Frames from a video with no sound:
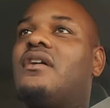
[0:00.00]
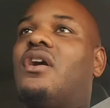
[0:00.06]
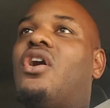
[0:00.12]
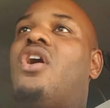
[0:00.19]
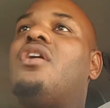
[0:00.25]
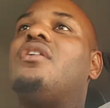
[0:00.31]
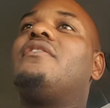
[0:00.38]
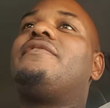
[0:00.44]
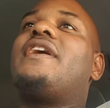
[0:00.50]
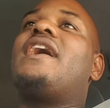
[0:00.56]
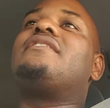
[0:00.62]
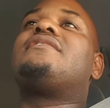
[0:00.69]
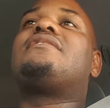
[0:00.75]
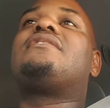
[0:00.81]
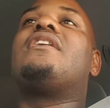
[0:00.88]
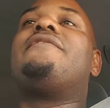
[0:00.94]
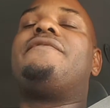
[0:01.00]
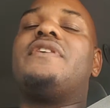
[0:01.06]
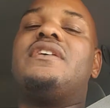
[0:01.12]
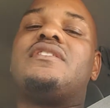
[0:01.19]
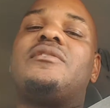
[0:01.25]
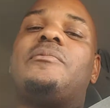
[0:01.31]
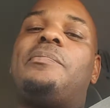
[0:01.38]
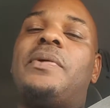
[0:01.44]
All of that stuff
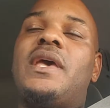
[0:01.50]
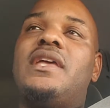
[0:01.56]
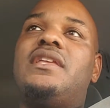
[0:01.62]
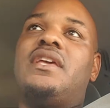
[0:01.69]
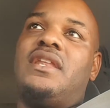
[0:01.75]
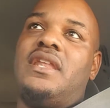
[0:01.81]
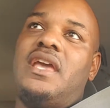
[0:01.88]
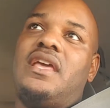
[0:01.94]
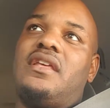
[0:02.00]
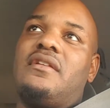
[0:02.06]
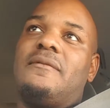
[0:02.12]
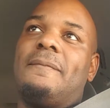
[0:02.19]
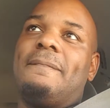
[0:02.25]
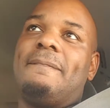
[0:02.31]
is opinionated.